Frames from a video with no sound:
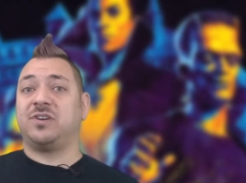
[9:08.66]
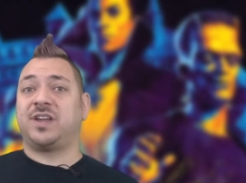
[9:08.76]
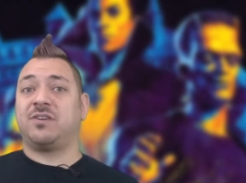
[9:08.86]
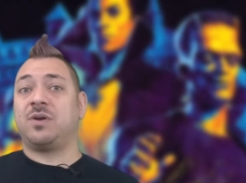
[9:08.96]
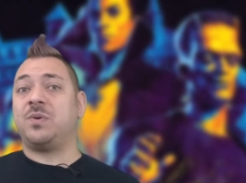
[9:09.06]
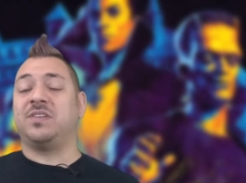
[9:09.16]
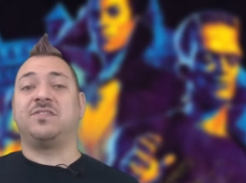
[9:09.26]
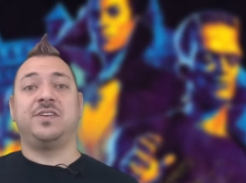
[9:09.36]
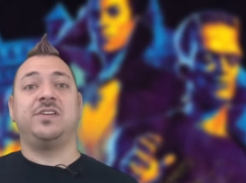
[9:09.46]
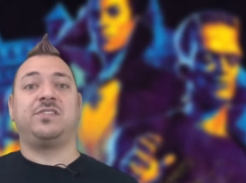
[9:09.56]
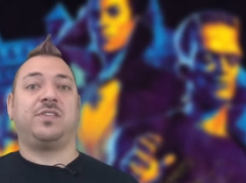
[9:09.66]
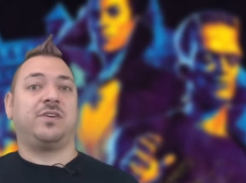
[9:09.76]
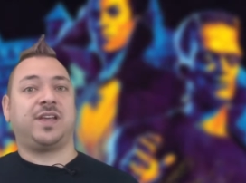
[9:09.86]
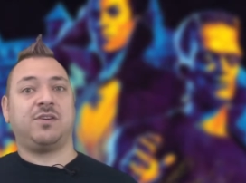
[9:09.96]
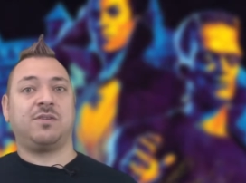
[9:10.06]
a hero has finished their
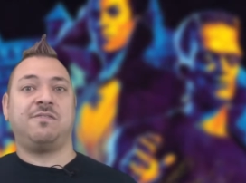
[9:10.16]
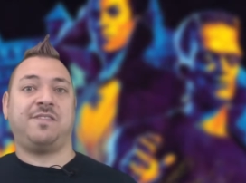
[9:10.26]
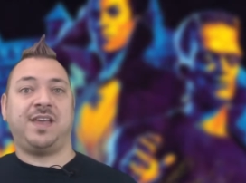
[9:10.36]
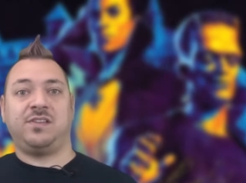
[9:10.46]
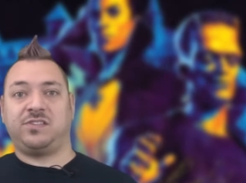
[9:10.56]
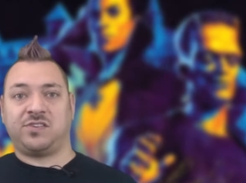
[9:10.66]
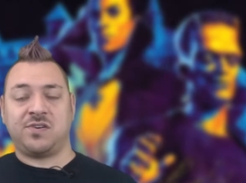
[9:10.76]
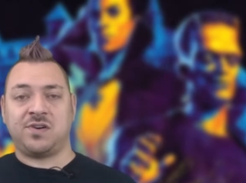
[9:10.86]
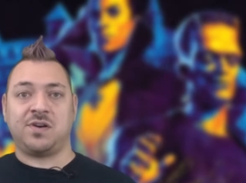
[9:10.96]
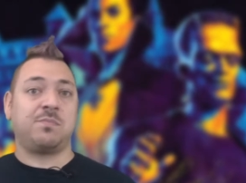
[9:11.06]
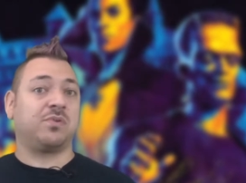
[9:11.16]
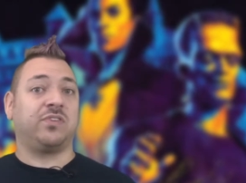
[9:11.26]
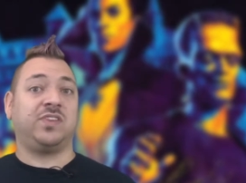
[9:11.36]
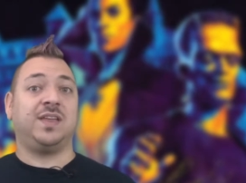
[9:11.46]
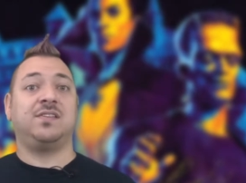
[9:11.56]
hero phase turn,
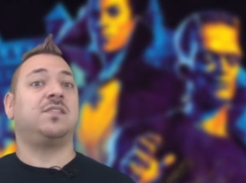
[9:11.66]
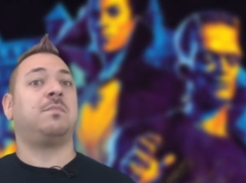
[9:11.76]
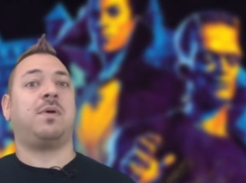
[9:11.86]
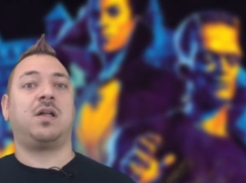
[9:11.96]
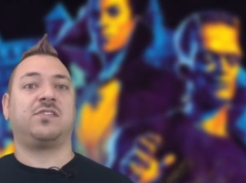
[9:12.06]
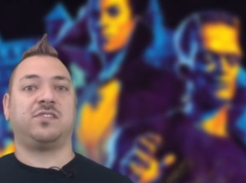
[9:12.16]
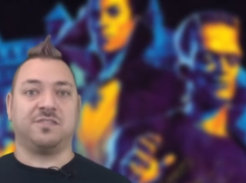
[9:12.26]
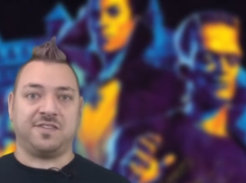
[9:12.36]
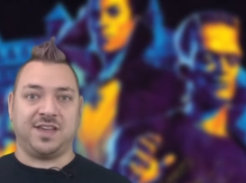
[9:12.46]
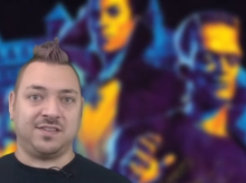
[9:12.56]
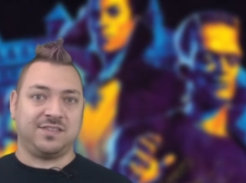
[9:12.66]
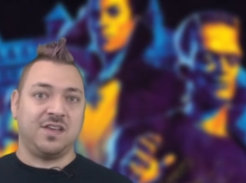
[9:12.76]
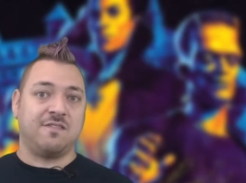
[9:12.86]
proceed to the monster phase.